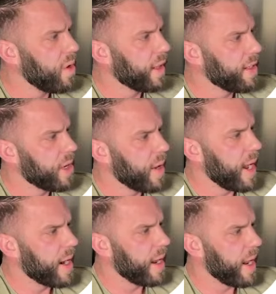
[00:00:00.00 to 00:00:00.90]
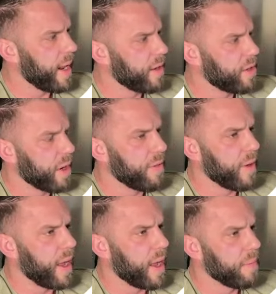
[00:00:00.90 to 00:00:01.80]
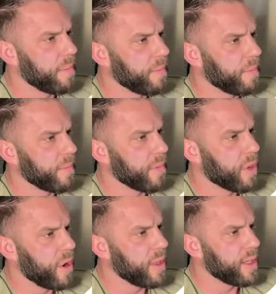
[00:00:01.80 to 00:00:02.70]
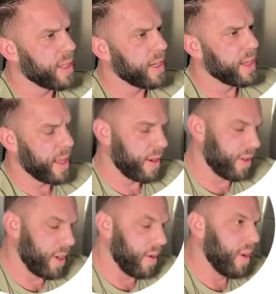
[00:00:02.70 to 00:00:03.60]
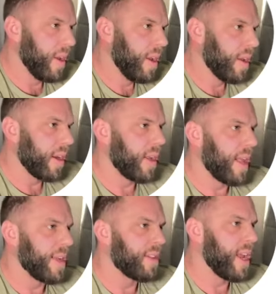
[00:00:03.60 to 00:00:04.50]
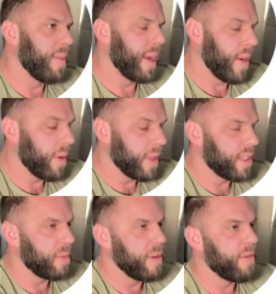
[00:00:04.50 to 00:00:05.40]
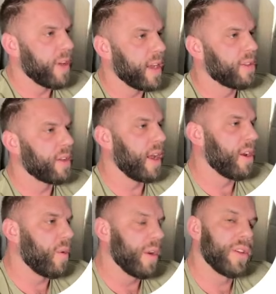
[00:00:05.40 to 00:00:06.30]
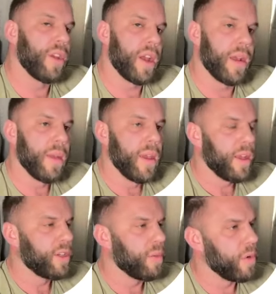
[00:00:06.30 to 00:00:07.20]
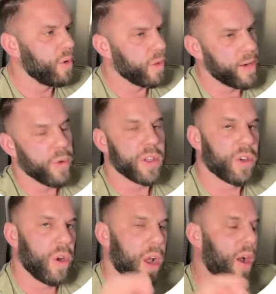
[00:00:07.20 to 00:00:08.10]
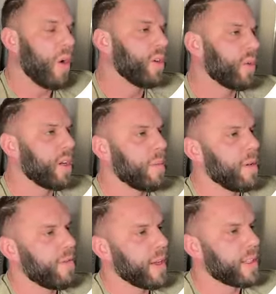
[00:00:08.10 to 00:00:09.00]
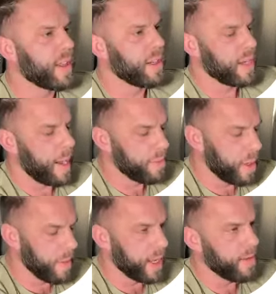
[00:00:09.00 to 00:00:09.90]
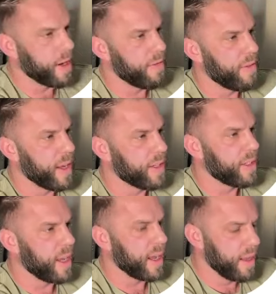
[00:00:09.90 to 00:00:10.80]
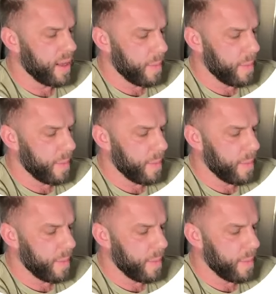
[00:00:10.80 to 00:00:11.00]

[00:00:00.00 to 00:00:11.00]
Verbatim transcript: let's go ahead and start um, throwing this thing together. So in a class name, and I want this to be fixed. I don't want it to, to move. Whenever we scroll, I always want it to be fixed at the top. So I'm going to give it a fixed uh,